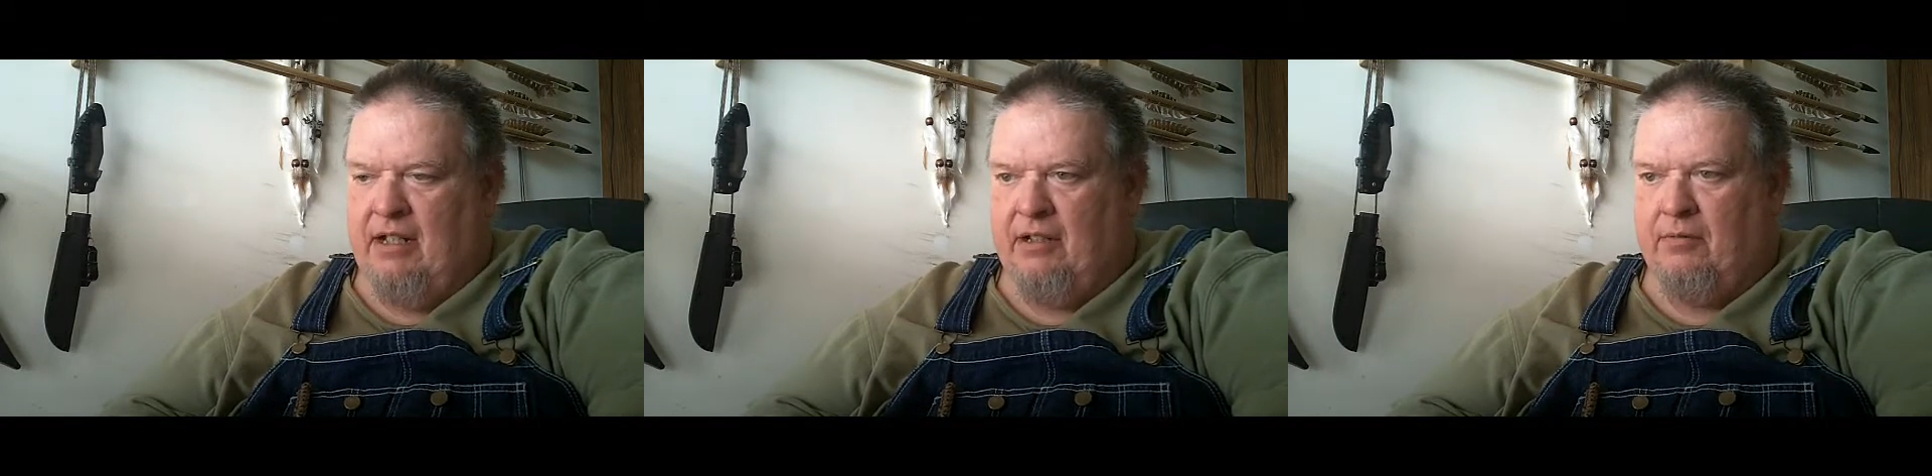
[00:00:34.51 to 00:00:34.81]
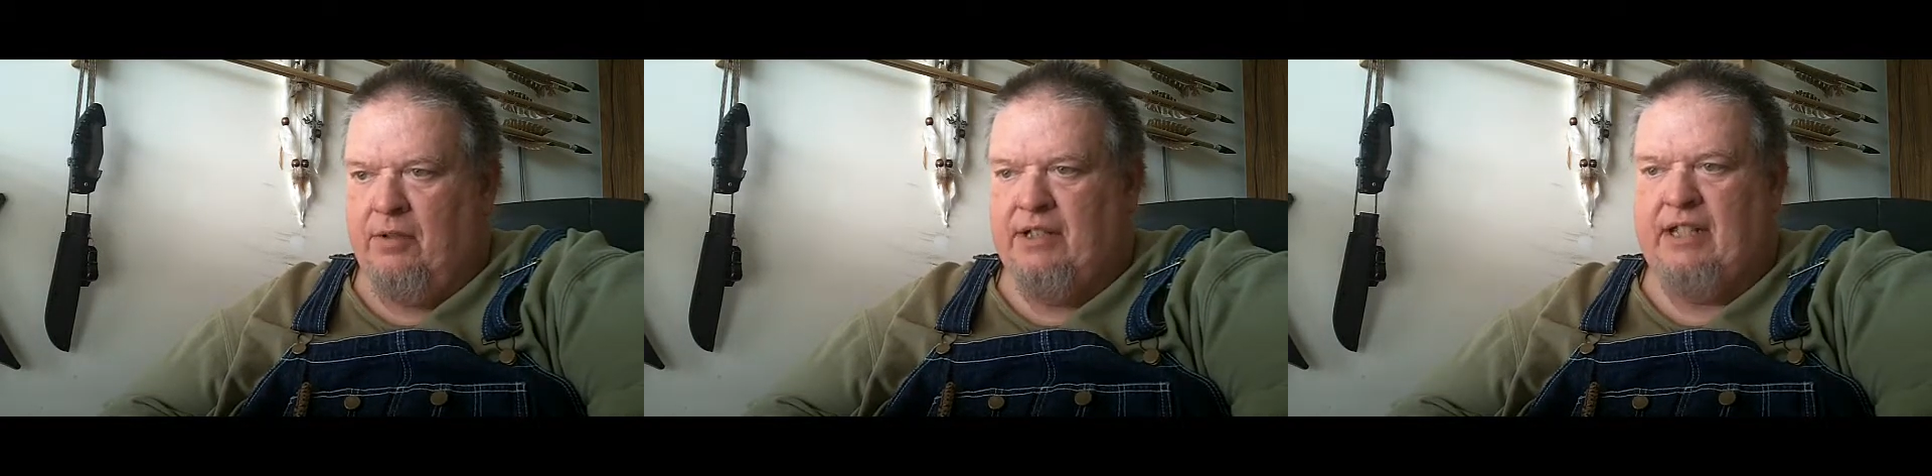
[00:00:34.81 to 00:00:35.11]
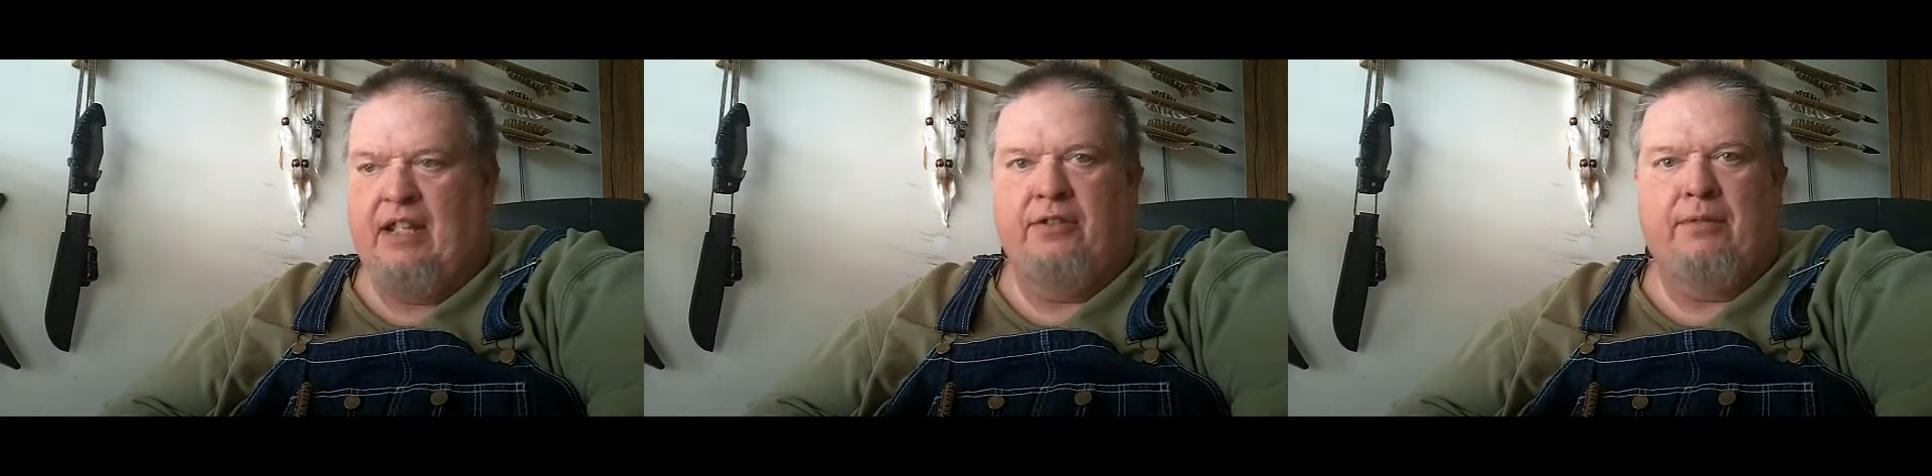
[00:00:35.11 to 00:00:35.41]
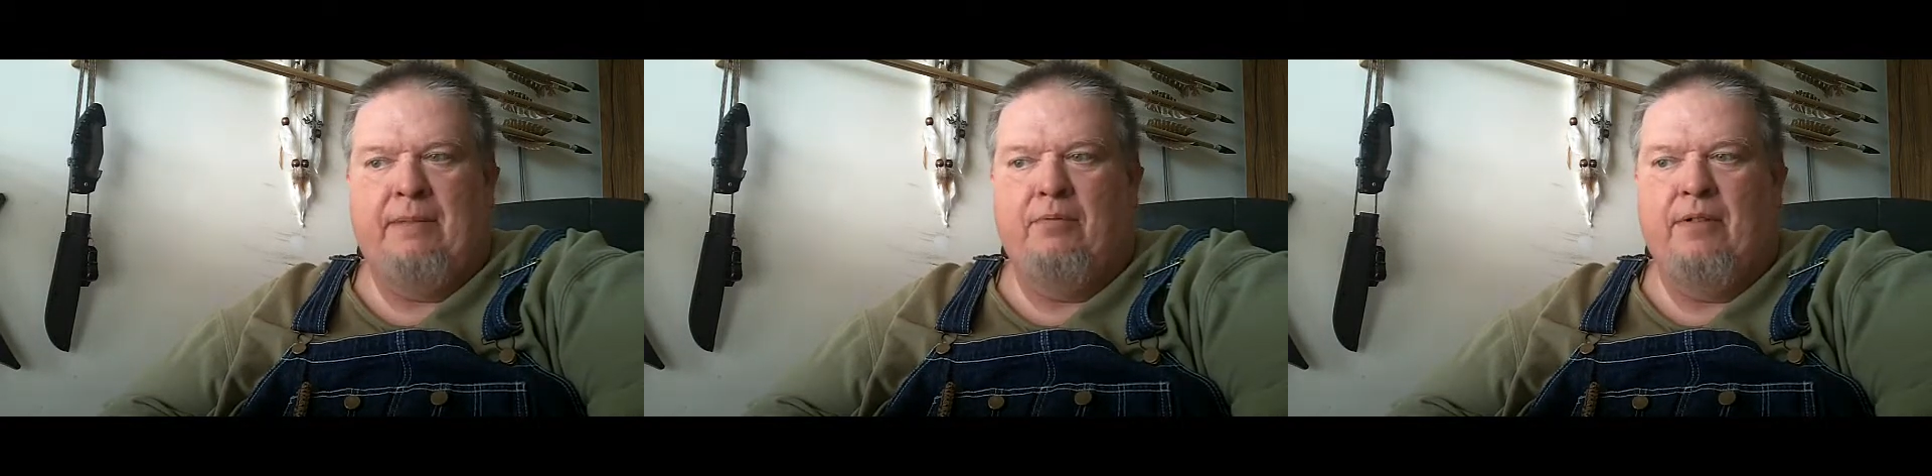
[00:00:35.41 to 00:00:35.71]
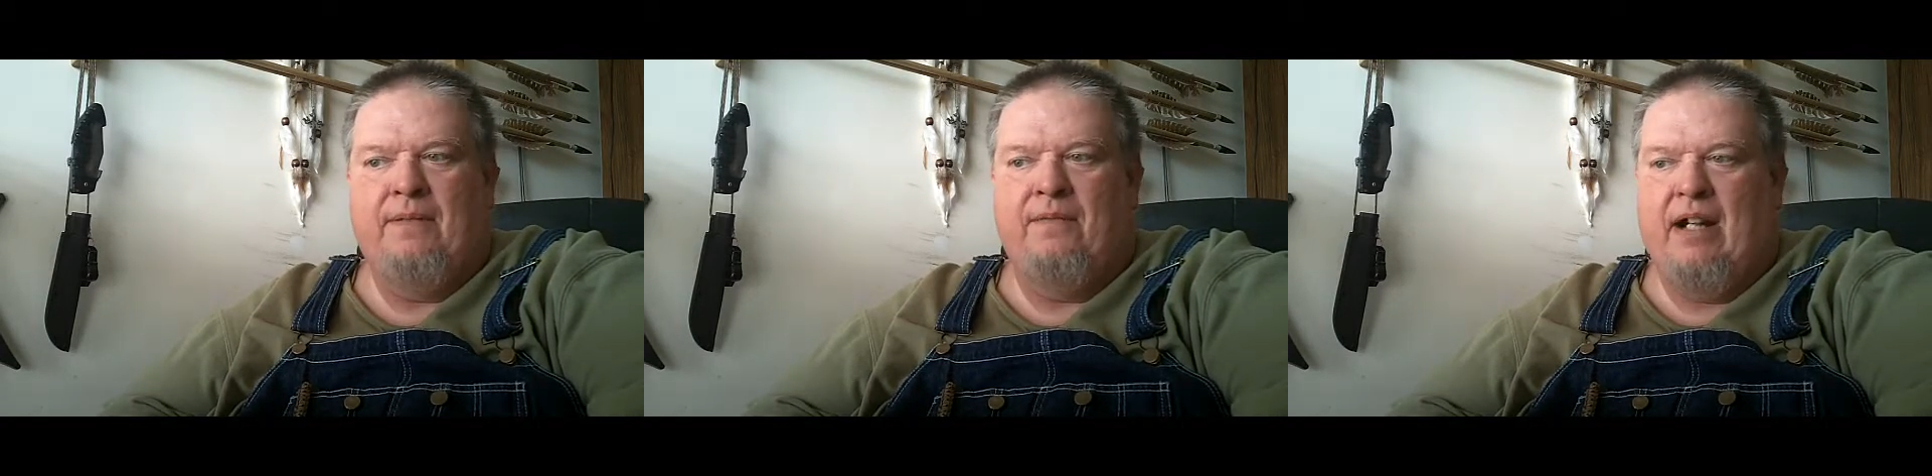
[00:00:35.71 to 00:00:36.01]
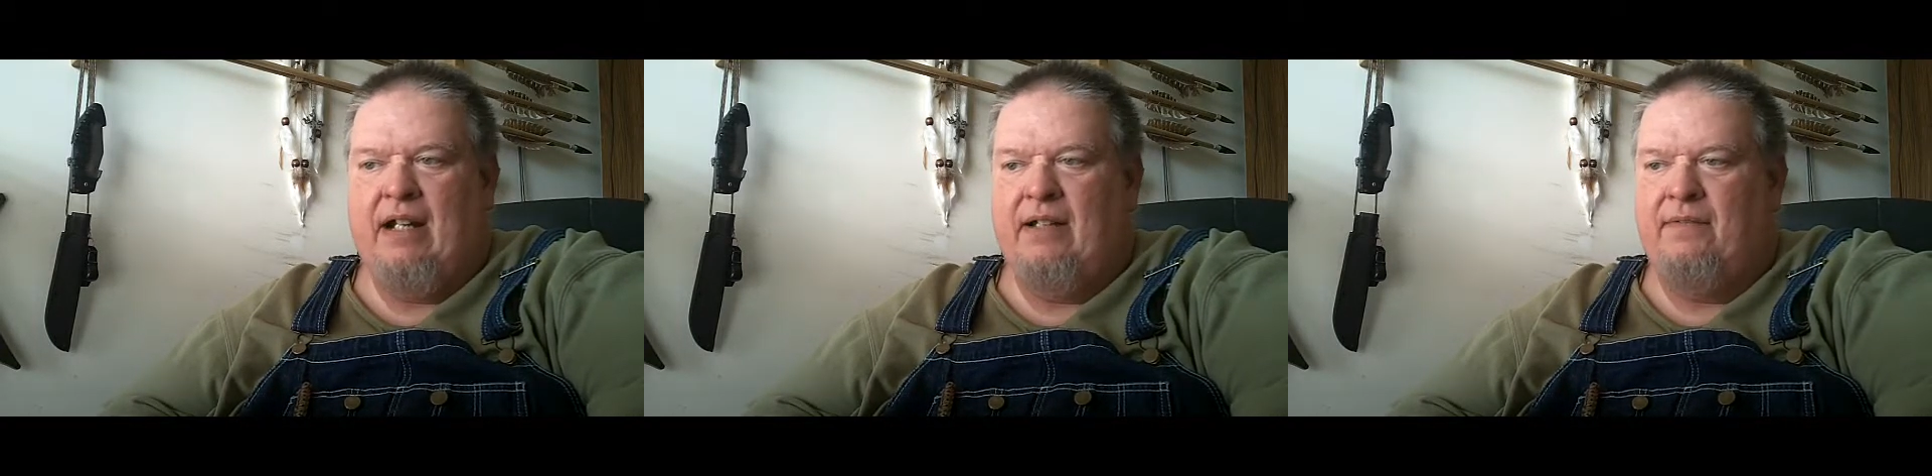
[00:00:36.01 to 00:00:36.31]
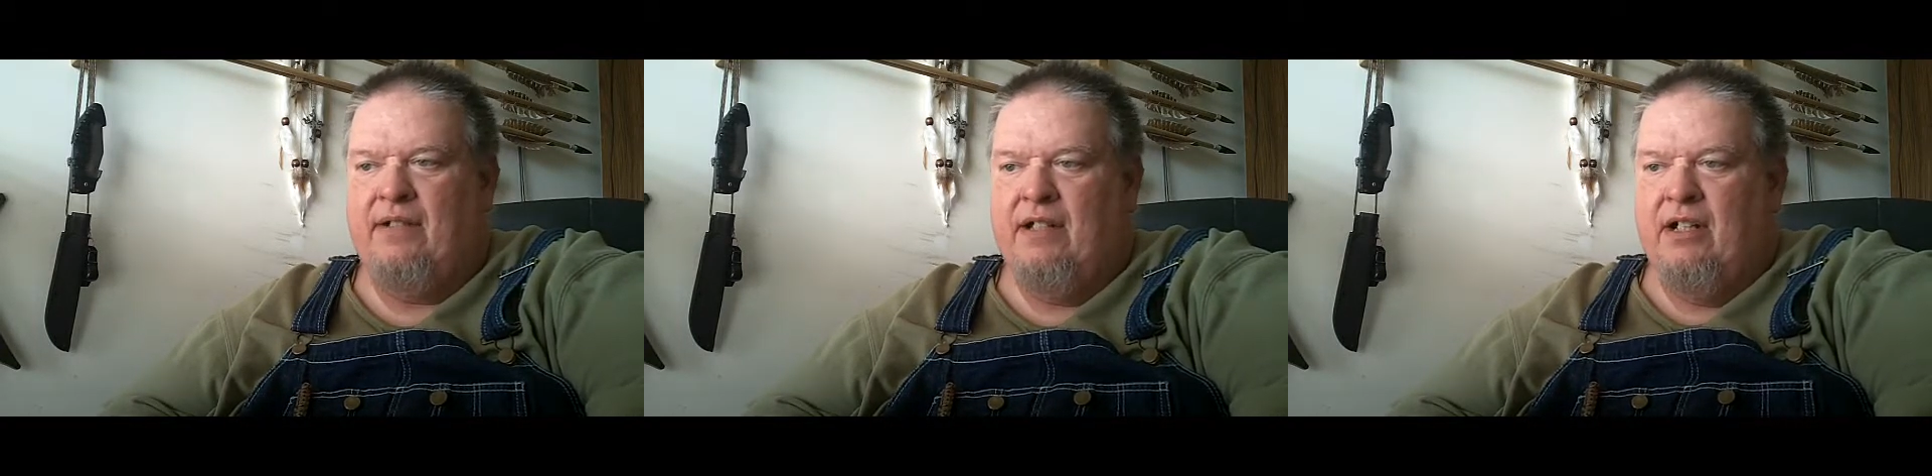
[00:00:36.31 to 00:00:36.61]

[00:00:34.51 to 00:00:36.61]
There was a 3.5